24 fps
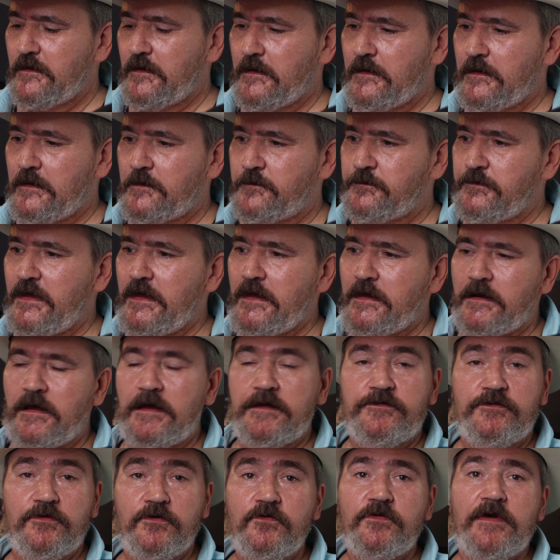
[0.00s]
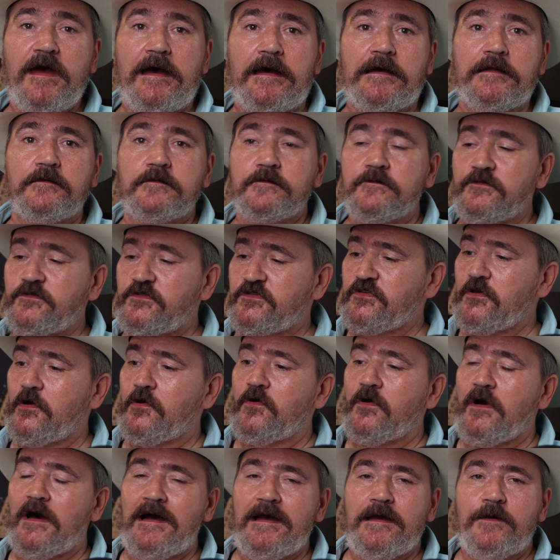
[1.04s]
um, and I do that
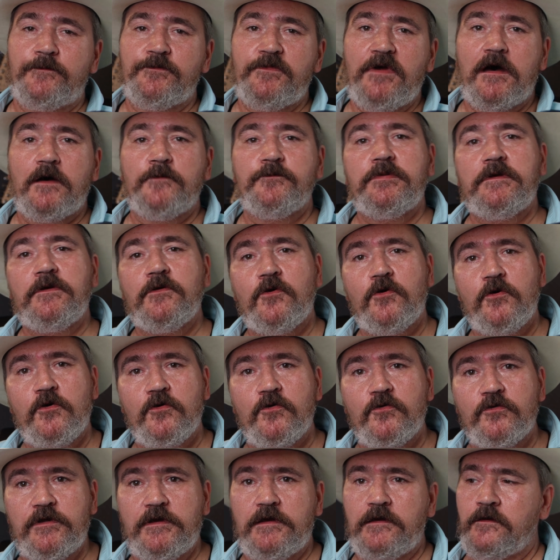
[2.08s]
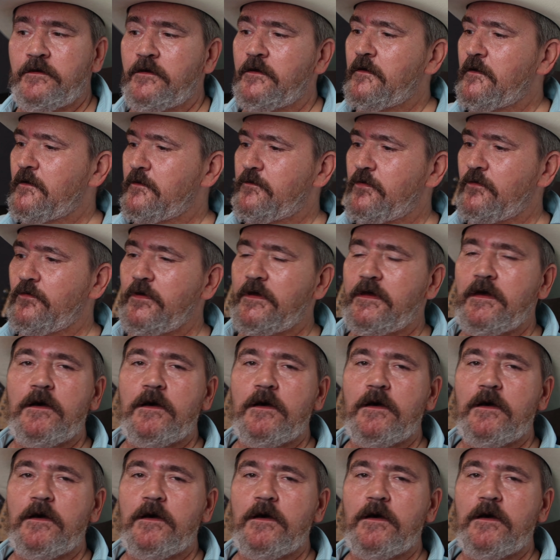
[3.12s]
so I am not beholding to the